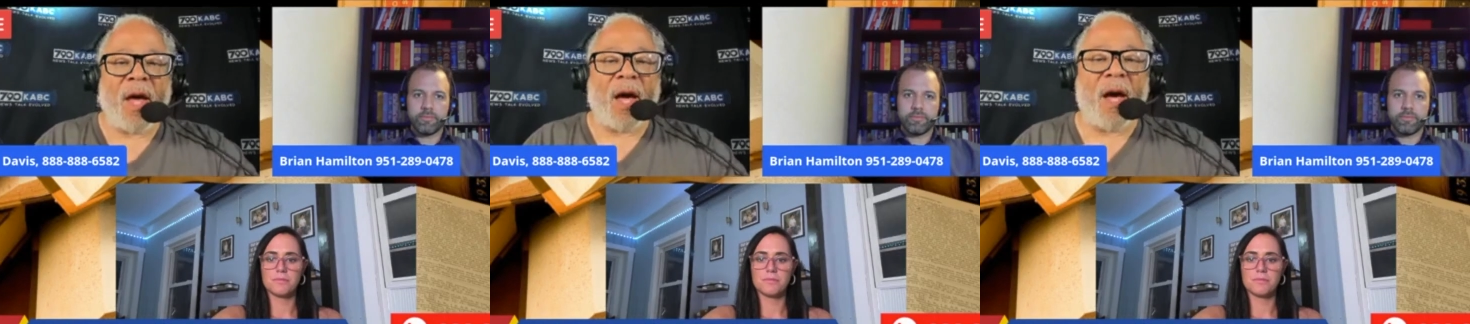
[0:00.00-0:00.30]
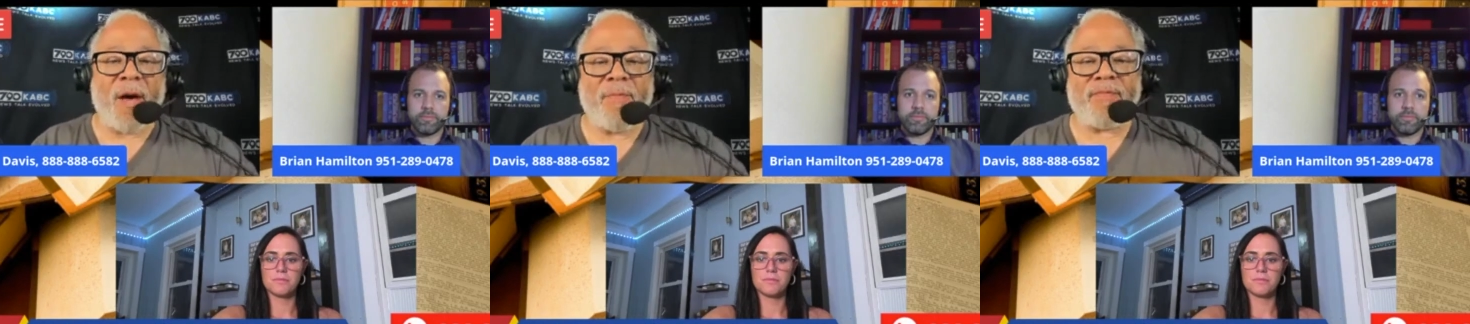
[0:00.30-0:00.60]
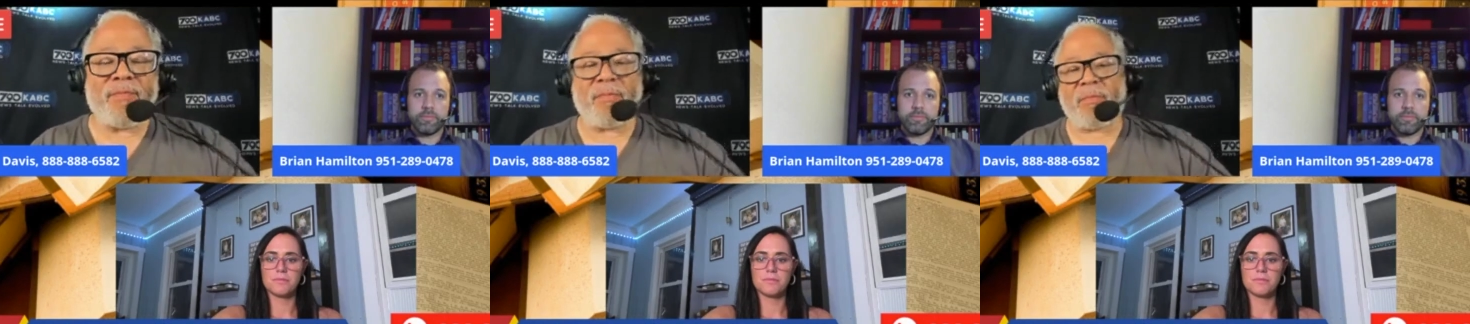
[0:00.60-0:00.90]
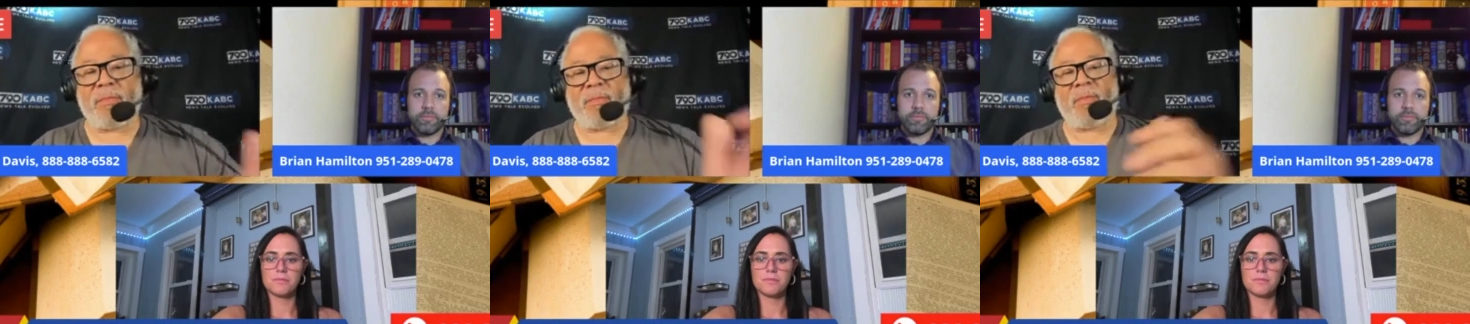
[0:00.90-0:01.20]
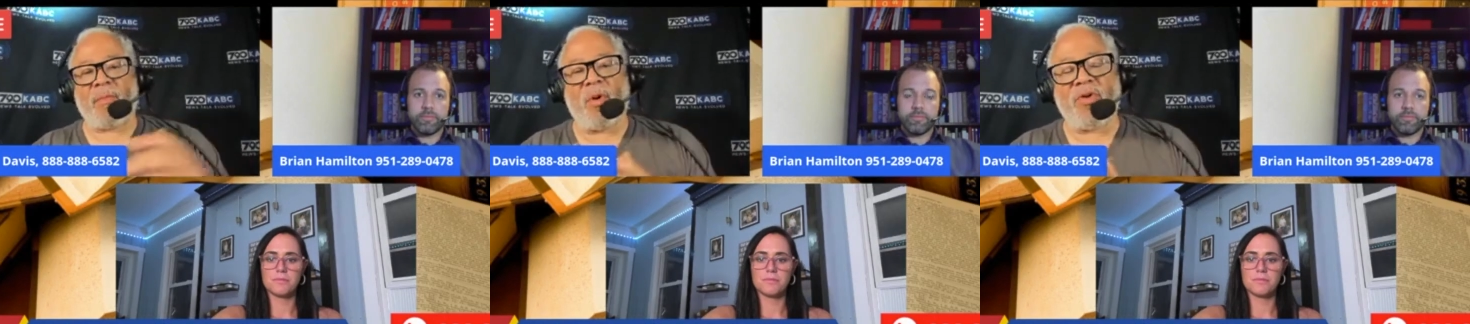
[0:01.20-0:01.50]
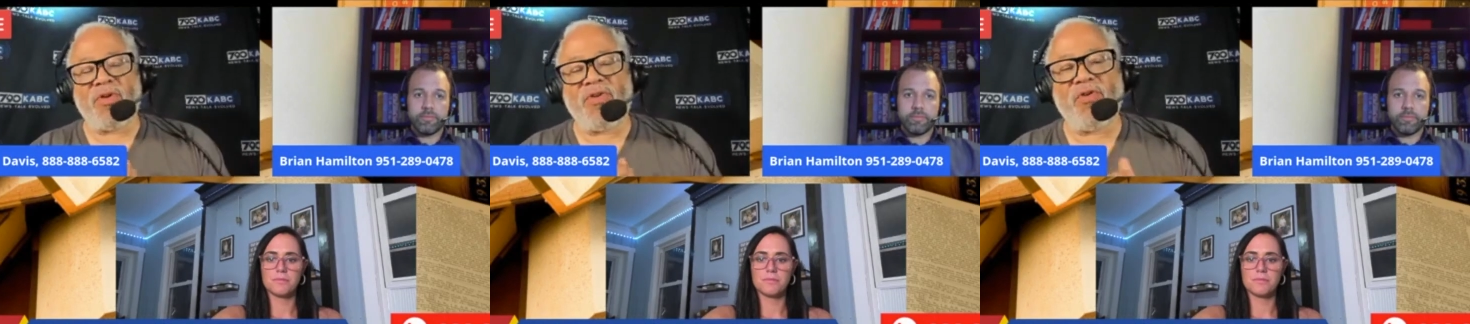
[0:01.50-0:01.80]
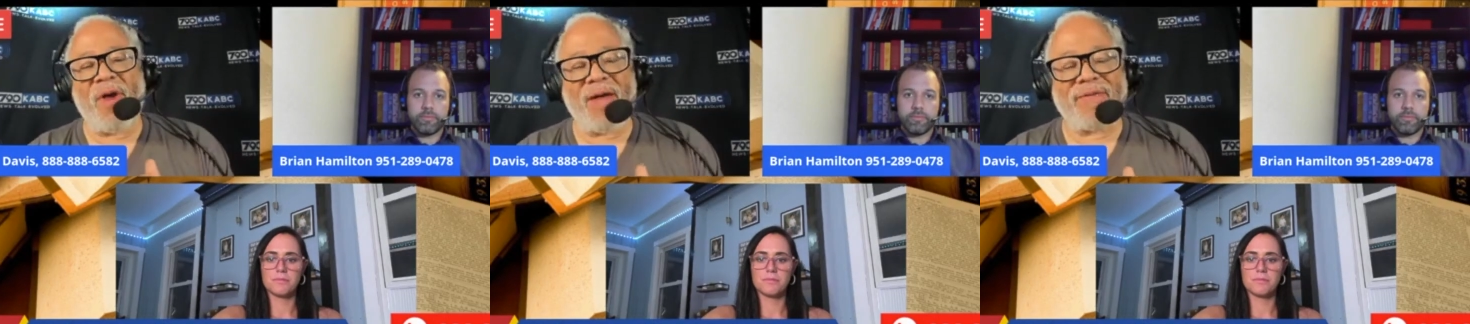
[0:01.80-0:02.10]
Speaker 1: Um, did
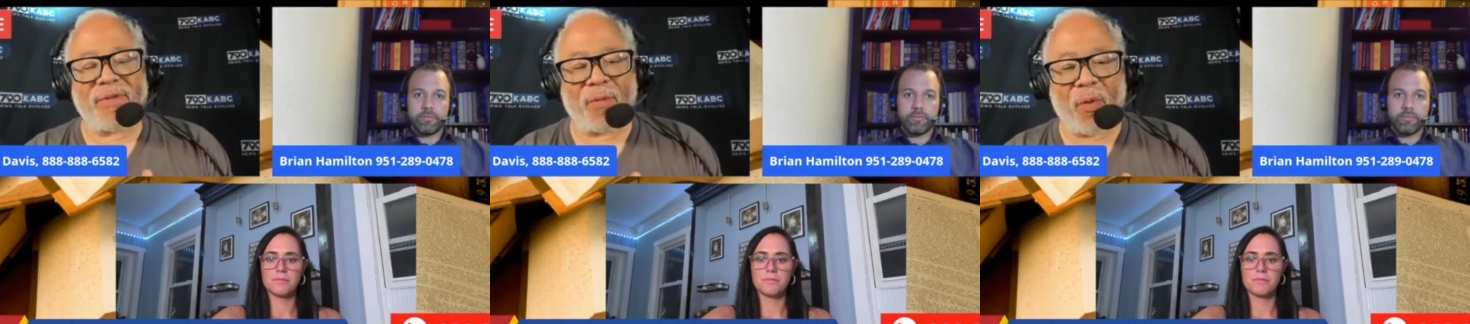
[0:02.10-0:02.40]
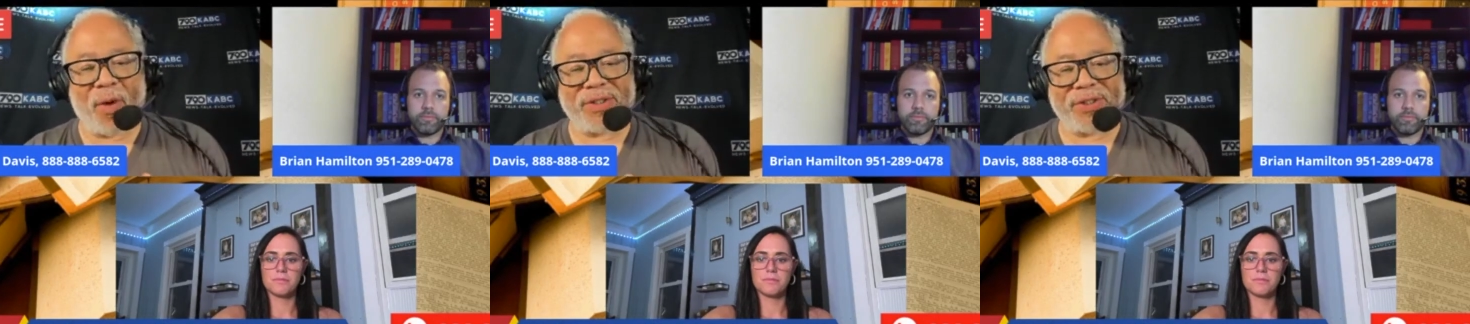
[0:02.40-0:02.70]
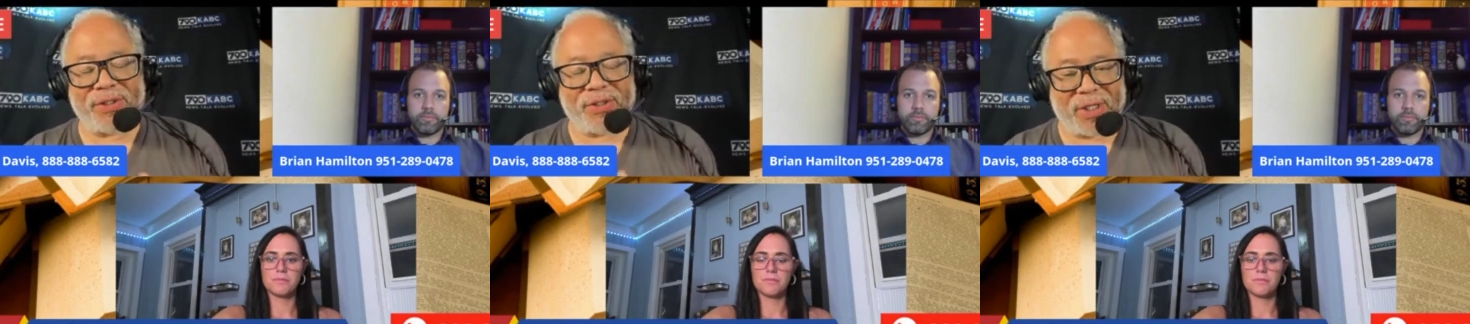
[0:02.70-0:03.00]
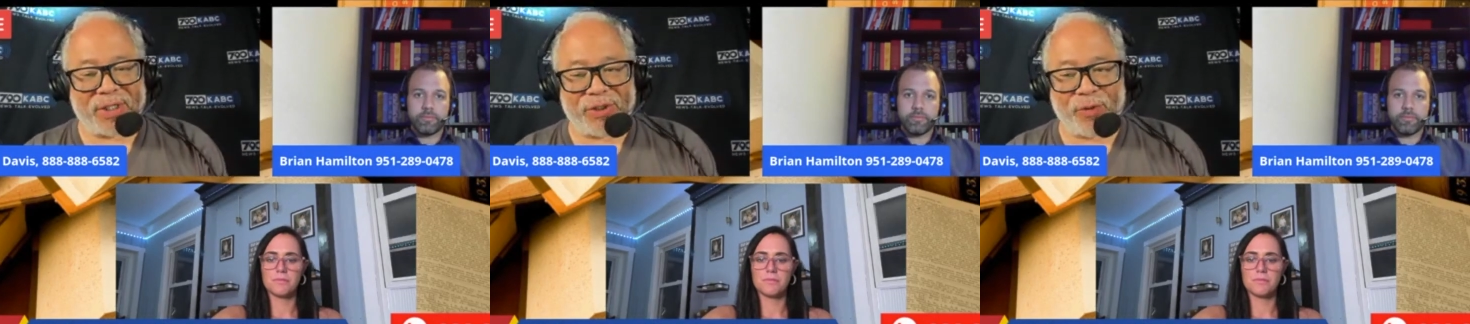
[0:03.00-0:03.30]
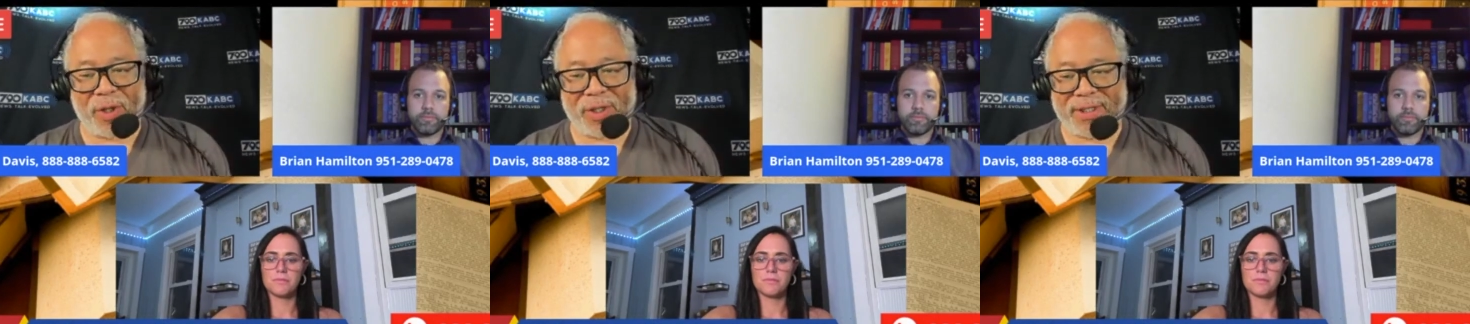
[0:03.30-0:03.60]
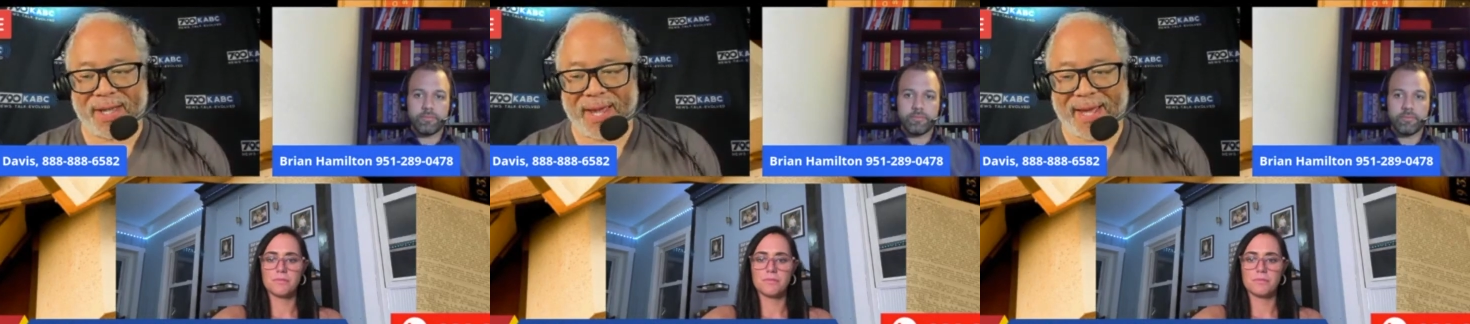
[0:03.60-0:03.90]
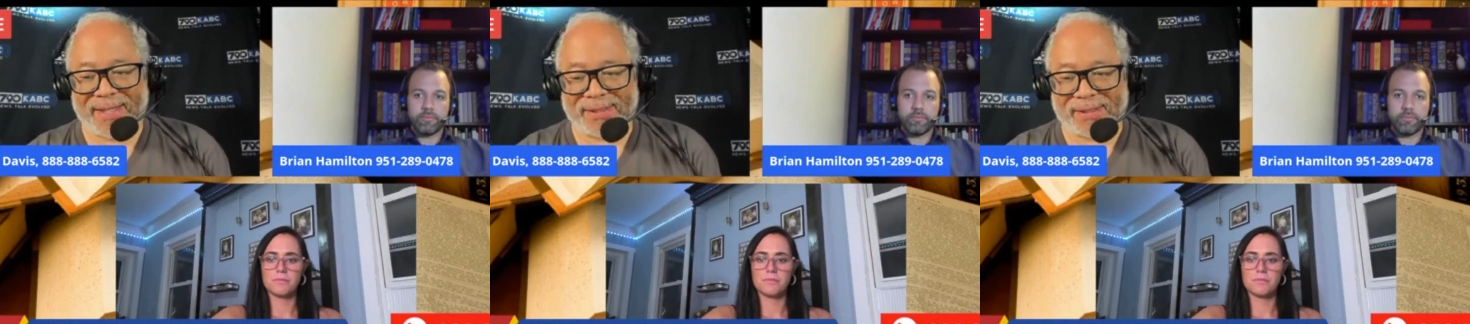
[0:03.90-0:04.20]
you have some questions that you wanted to
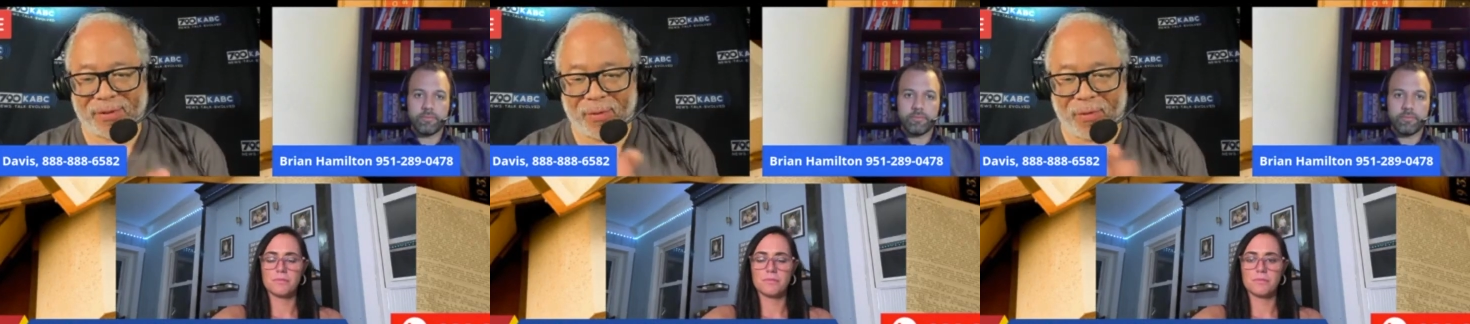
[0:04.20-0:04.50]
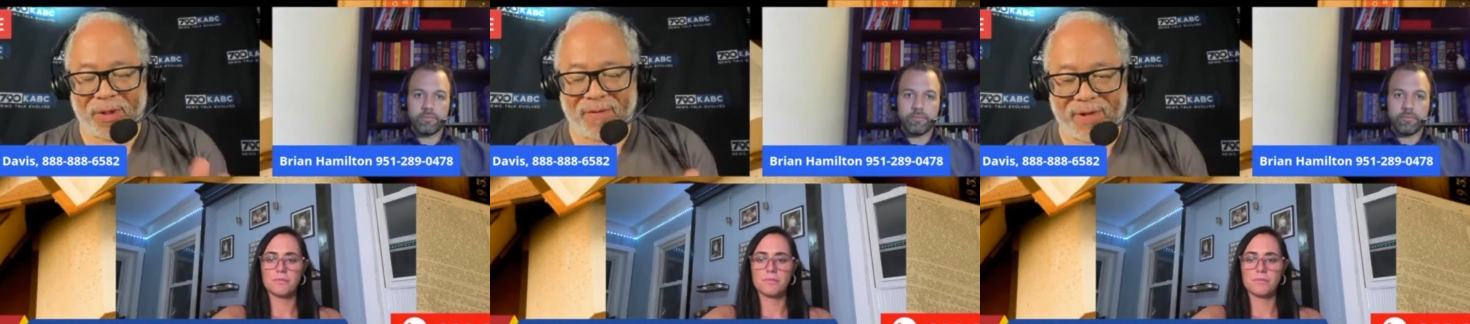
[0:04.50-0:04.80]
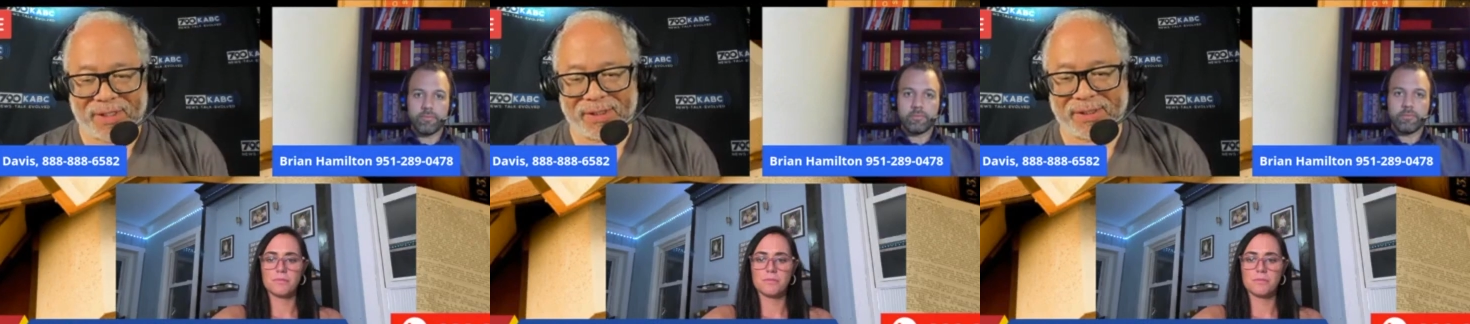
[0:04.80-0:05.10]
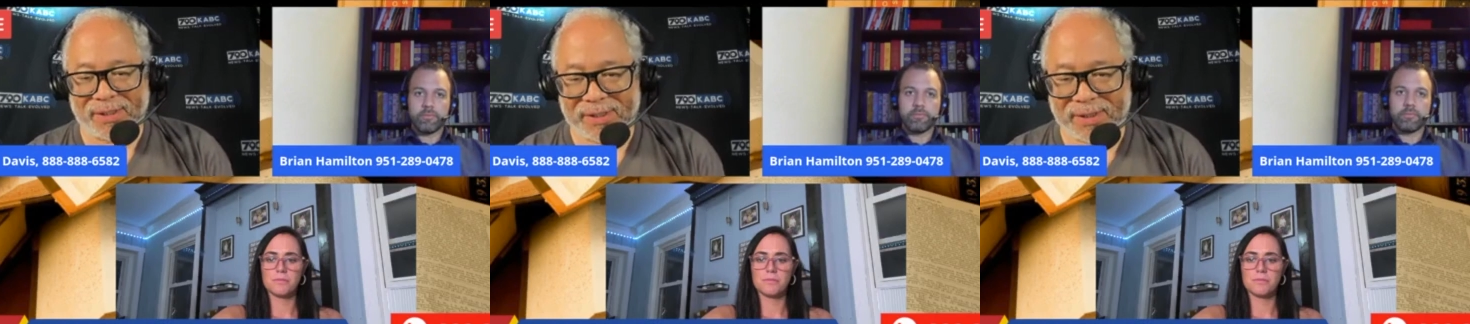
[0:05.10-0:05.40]
ask one of us?